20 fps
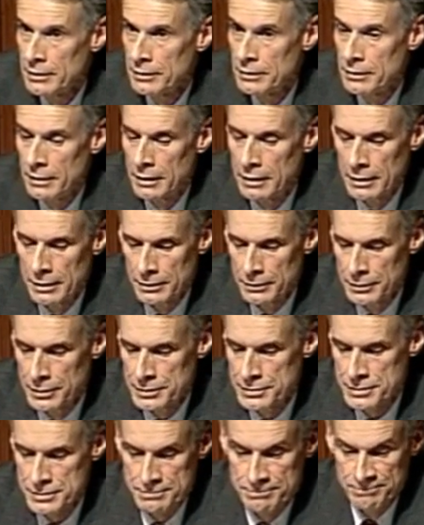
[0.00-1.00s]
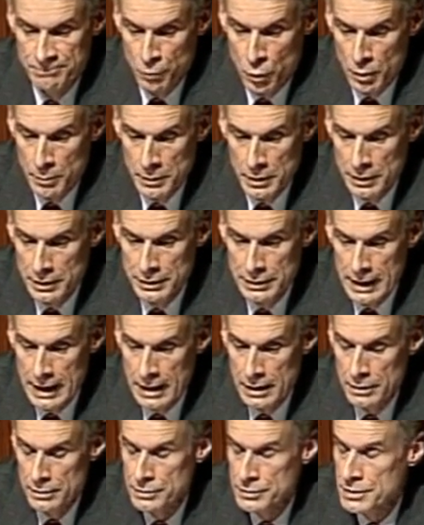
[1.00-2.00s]
this $4 million
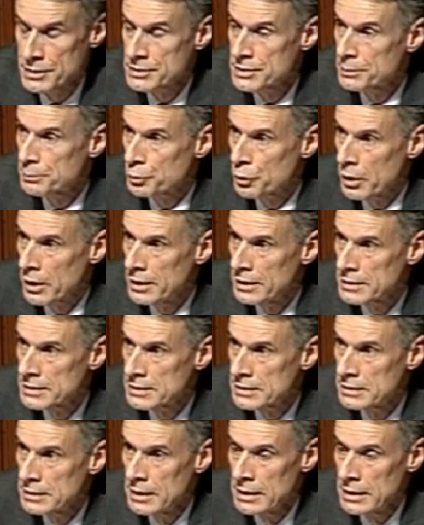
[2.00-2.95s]
is the price.